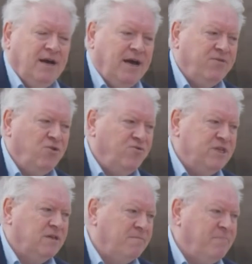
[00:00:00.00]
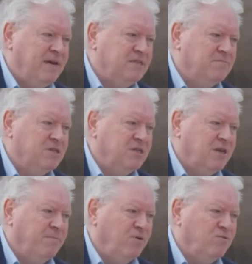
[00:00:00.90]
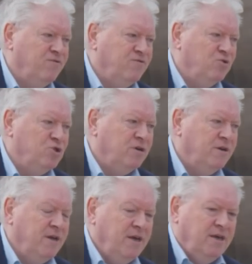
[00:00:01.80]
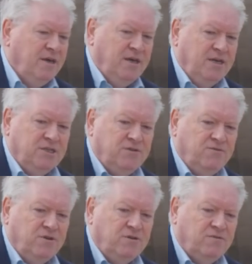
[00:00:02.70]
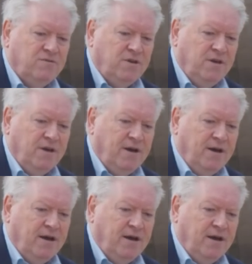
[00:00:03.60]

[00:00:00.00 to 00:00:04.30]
And the reason I'm pessimistic about the future is that the